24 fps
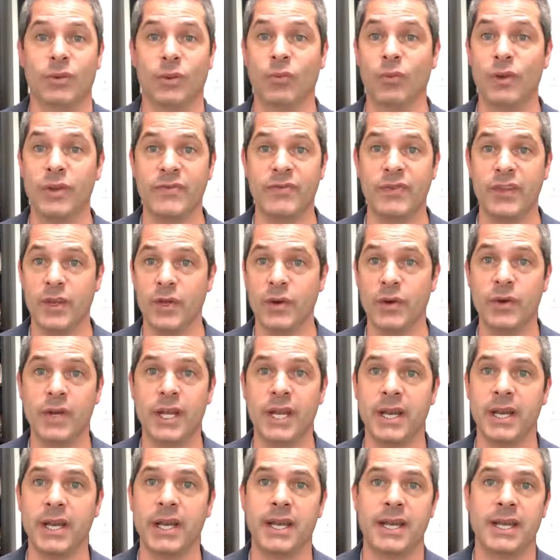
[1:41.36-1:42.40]
reviewed
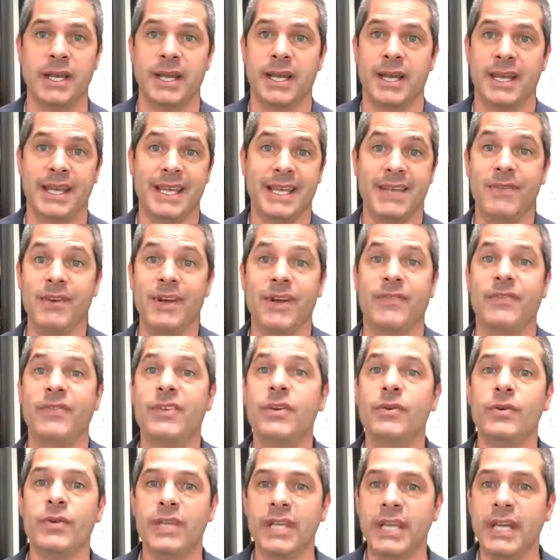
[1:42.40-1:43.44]
in even a
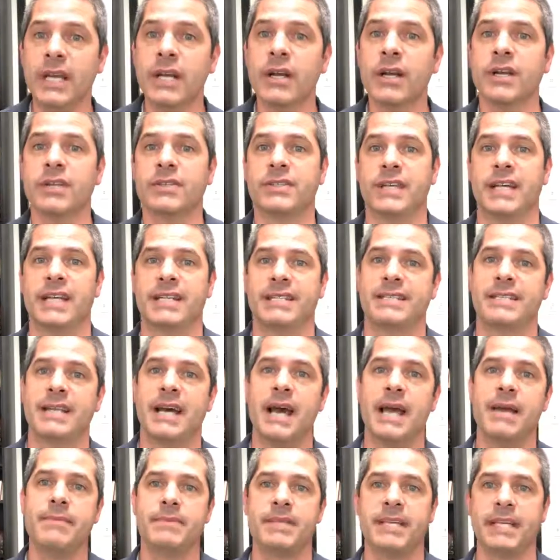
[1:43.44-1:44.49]
few years, it's
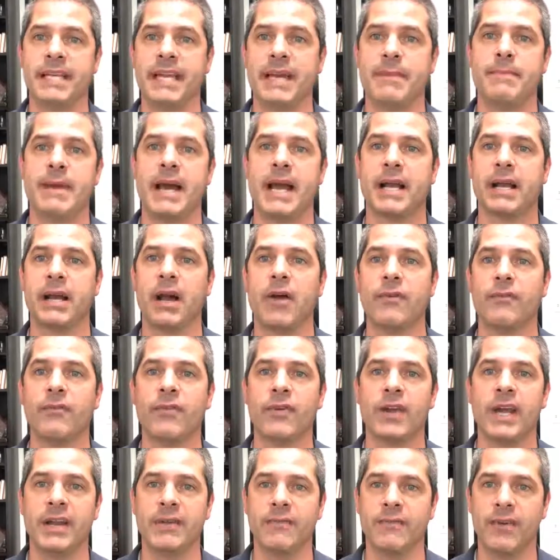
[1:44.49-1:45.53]
time to get back on
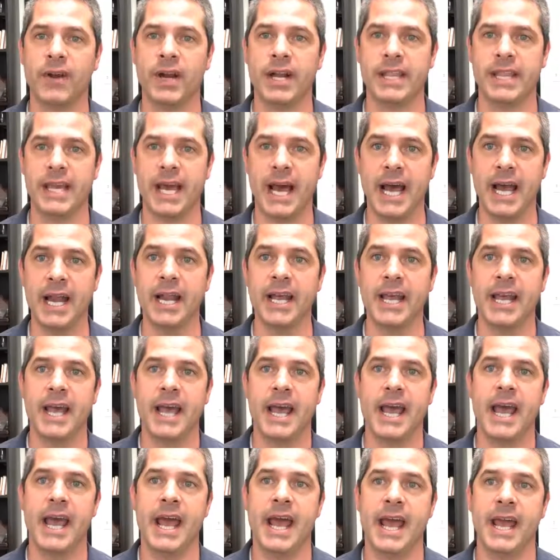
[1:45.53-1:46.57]
in front of that
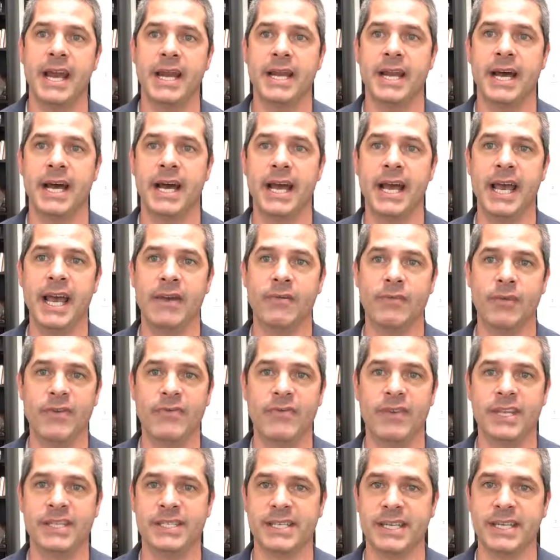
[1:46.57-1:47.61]
and
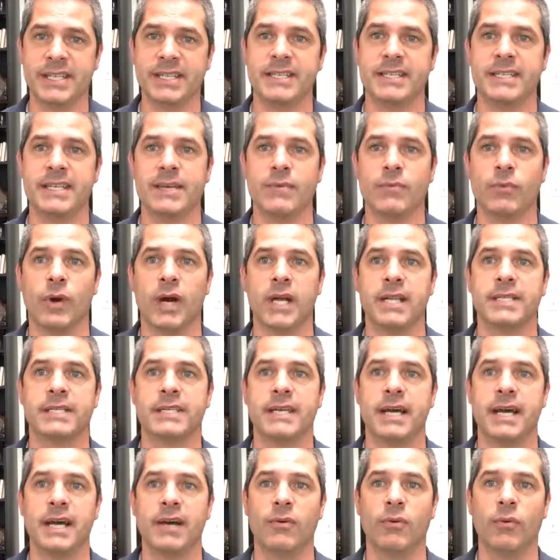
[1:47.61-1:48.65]
revisit and see
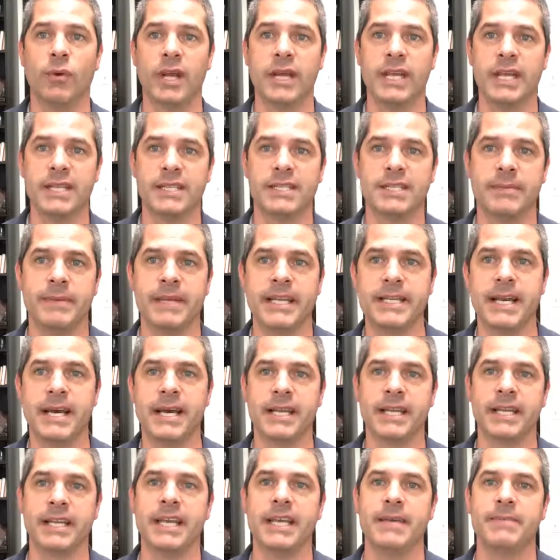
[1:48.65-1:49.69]
what needs to be
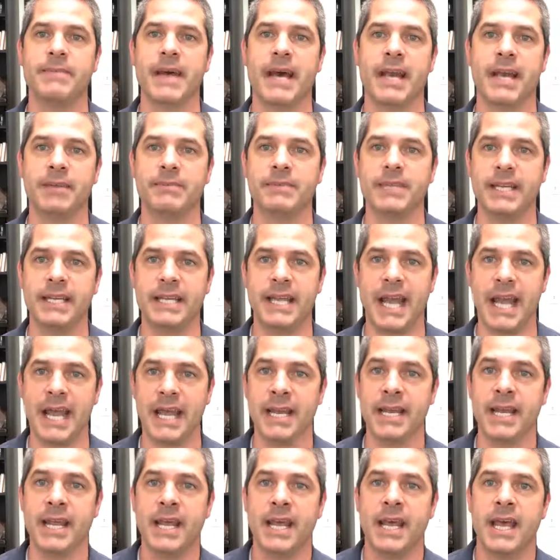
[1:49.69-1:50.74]
done to keep that up to
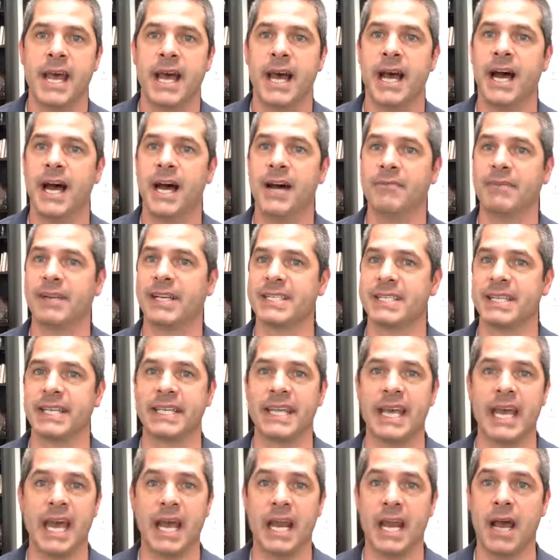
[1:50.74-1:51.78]
date. Because
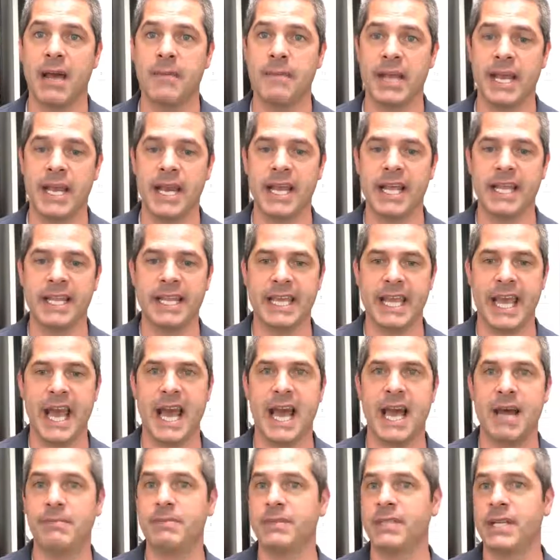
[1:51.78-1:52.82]
again, I mean, in the
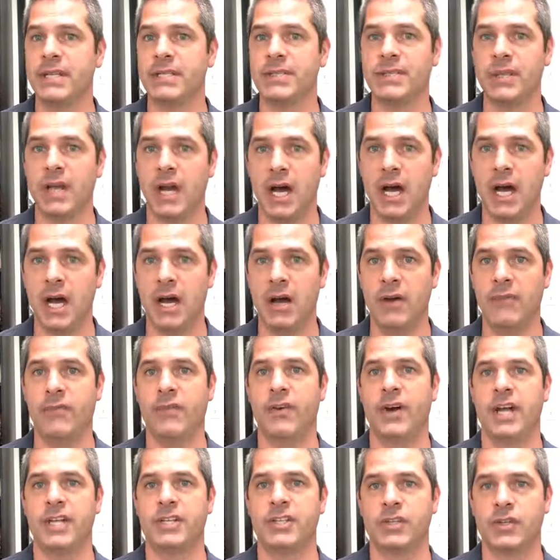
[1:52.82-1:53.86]
absence of
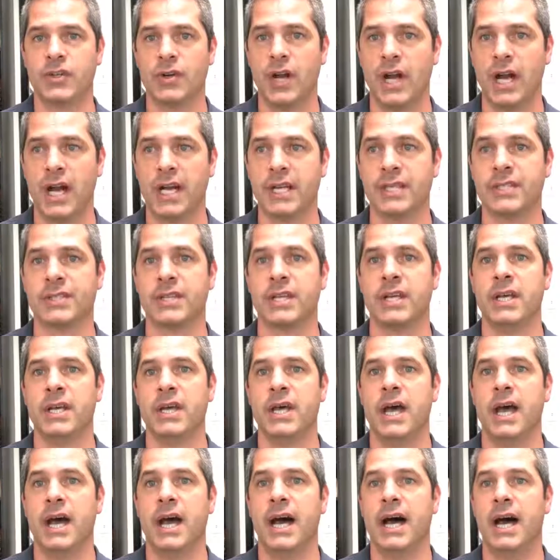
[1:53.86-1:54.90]
a trust,
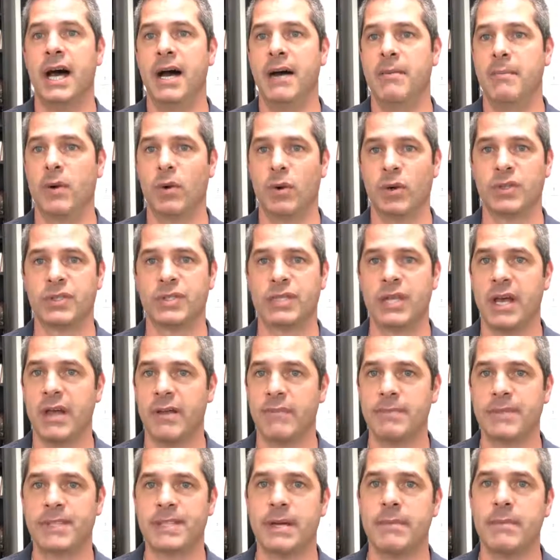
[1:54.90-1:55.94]
or
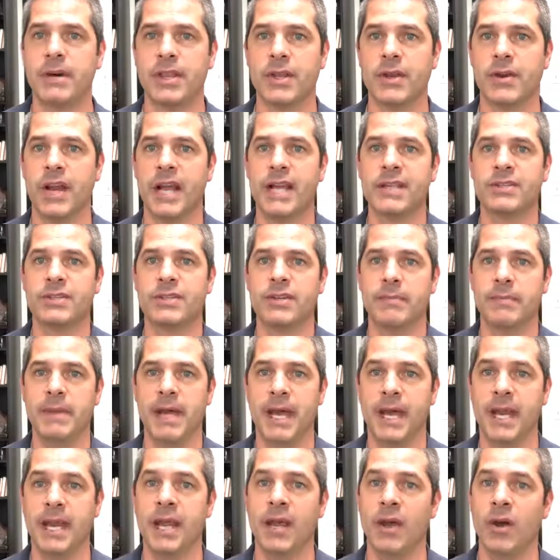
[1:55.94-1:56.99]
some other
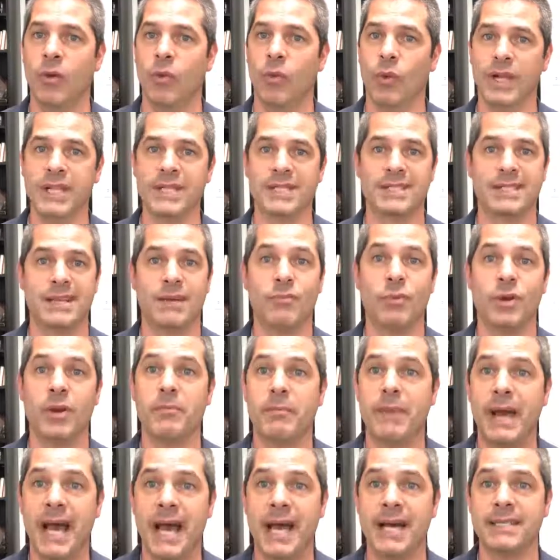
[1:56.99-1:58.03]
instrument, when someone
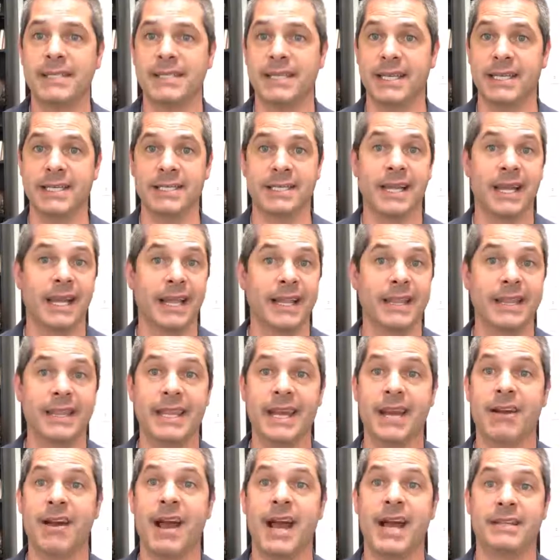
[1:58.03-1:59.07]
passes,
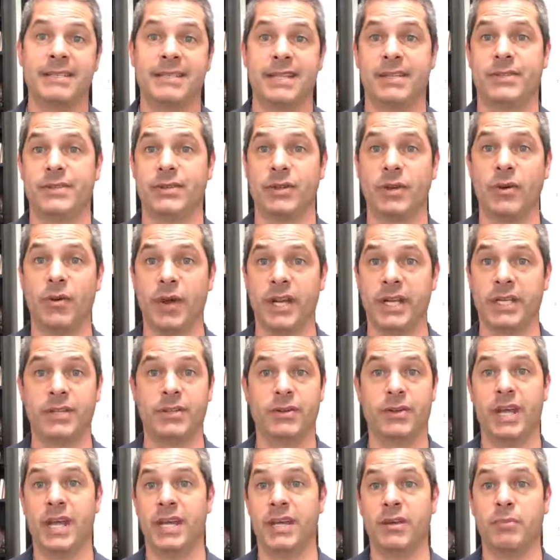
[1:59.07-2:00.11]
their assets are going
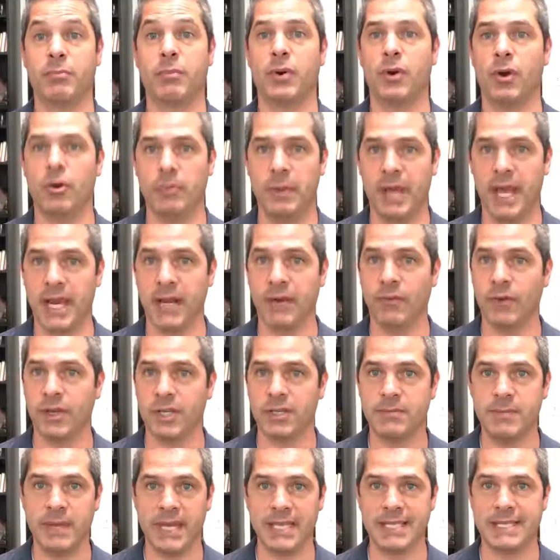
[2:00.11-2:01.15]
to into probate,
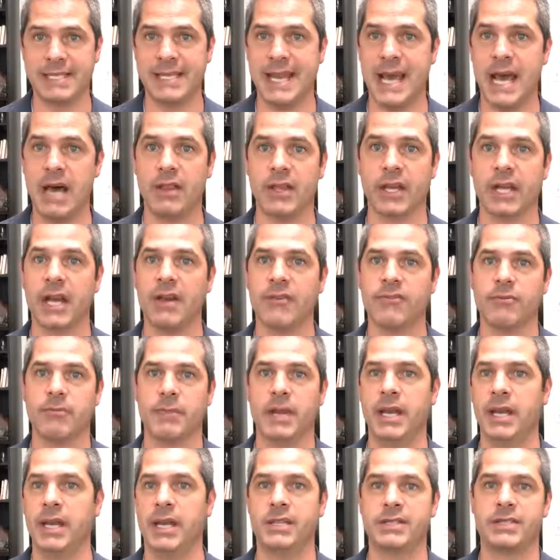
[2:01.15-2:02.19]
which means now the
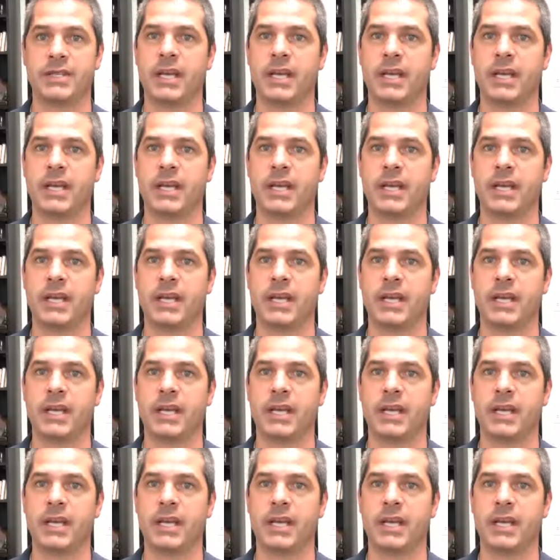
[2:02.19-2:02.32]
government is